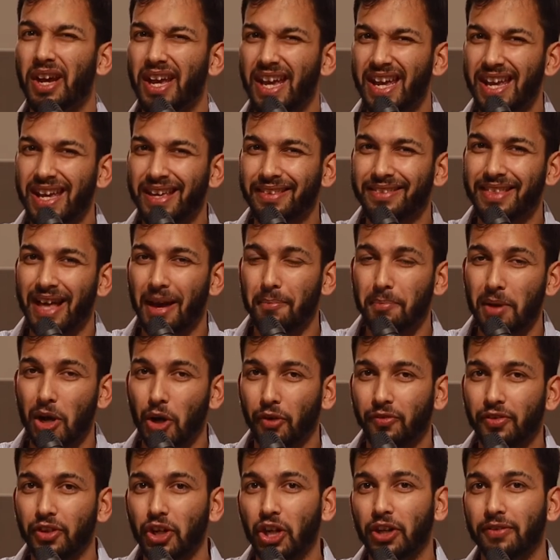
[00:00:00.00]
hit that bell
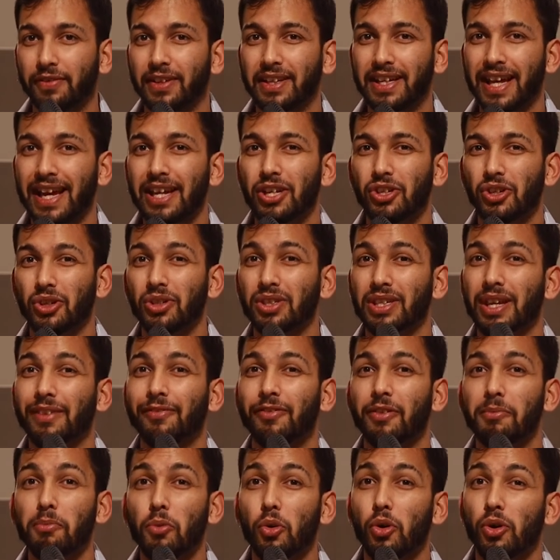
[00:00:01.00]
for notifications, and
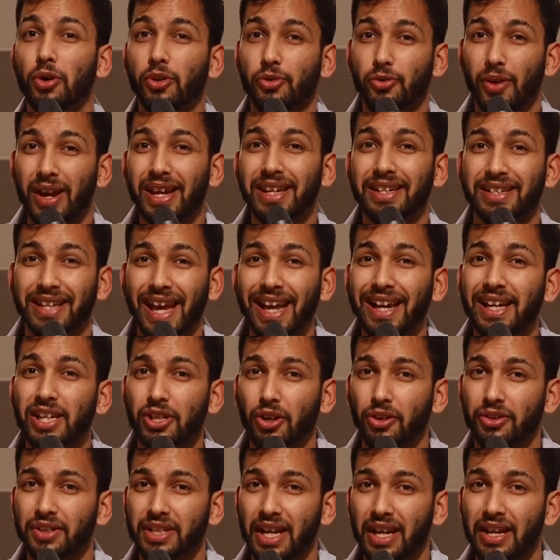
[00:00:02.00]
for more great daily
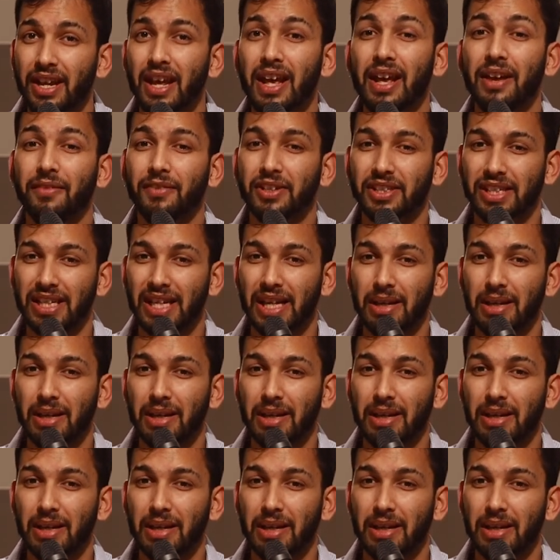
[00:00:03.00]
content, visit